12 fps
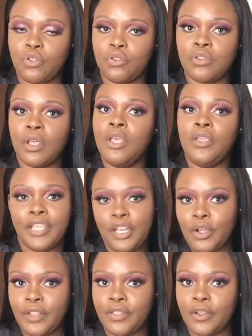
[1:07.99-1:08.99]
because you
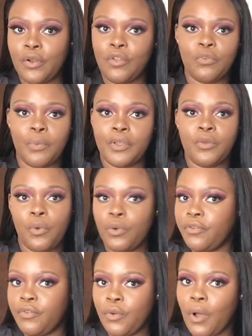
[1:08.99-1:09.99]
can look at the clothes but you
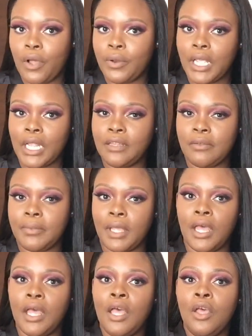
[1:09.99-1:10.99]
won't even know how to get them here.